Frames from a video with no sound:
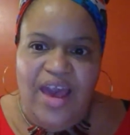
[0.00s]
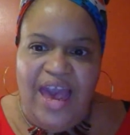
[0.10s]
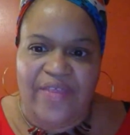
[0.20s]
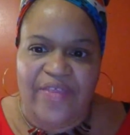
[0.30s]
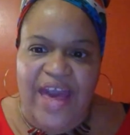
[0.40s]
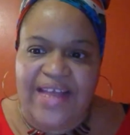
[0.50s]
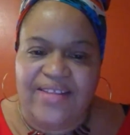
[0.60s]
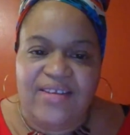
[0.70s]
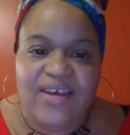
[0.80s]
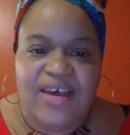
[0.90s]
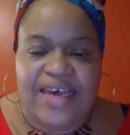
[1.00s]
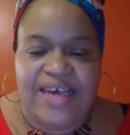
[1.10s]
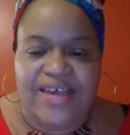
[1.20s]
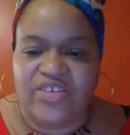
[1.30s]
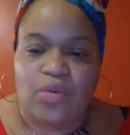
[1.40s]
And the idea
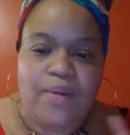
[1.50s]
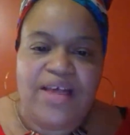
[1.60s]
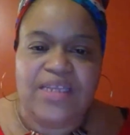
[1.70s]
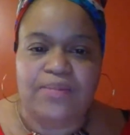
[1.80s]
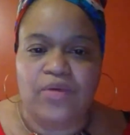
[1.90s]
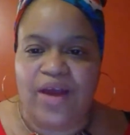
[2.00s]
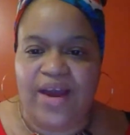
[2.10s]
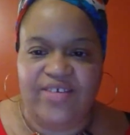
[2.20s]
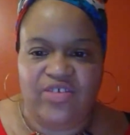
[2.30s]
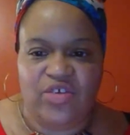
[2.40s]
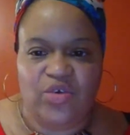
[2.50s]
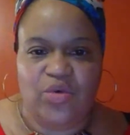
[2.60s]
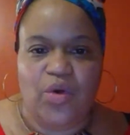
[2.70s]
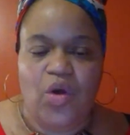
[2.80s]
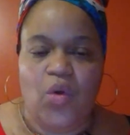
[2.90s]
is to mesmerize
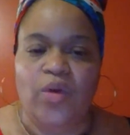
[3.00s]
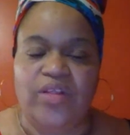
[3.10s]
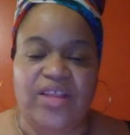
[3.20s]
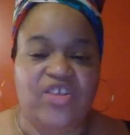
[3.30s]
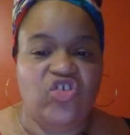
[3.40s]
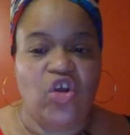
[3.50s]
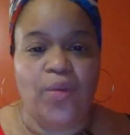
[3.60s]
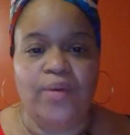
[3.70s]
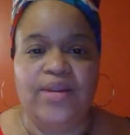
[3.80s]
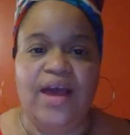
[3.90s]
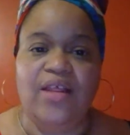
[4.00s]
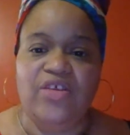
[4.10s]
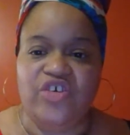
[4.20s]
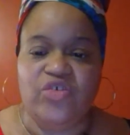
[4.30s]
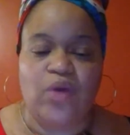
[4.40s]
you with these
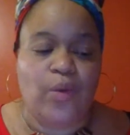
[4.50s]
terminologies.